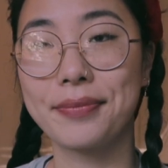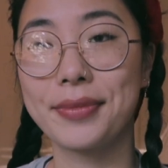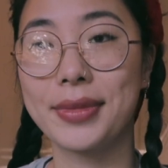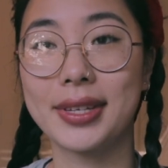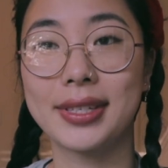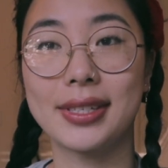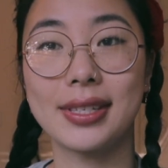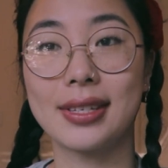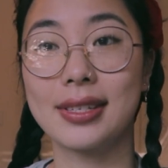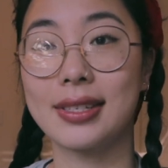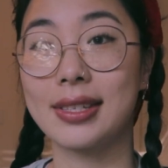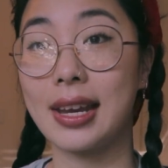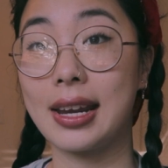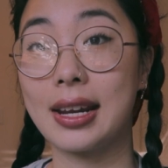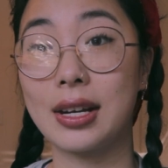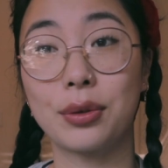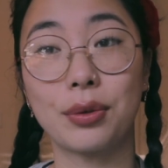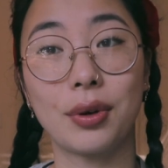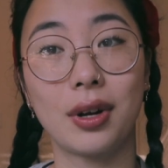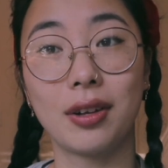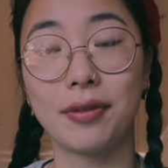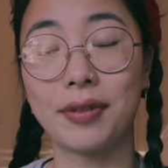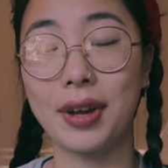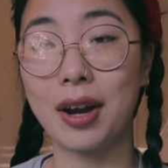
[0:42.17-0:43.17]
This is a
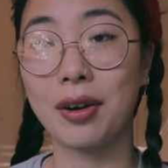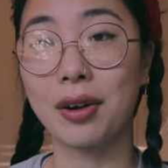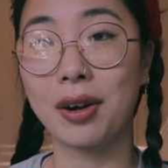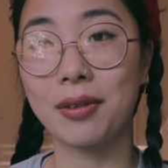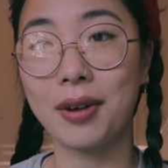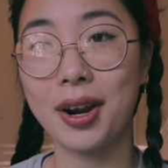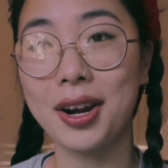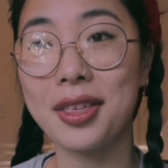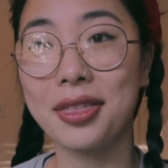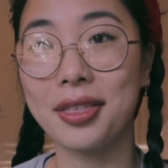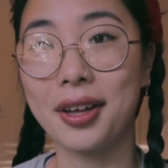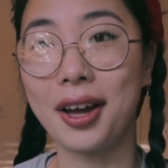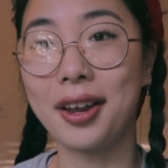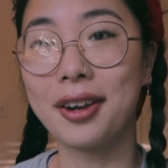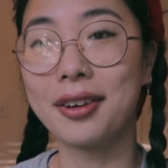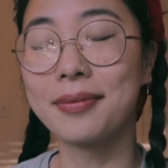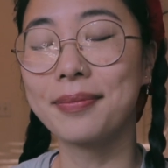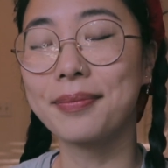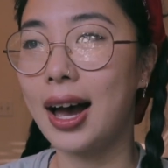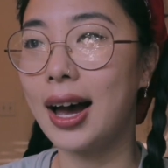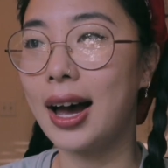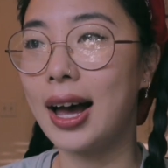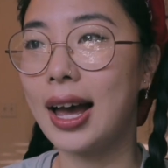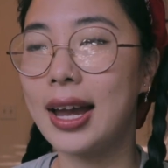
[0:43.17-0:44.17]
12-hour write-a-thon.
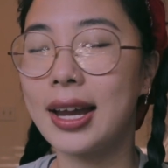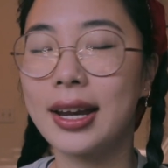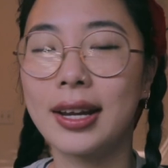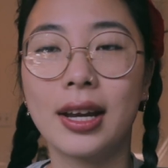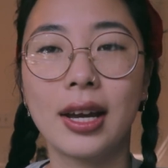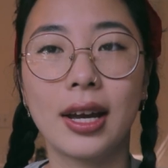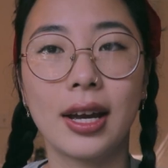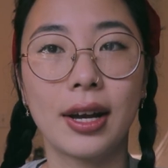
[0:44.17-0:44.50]
I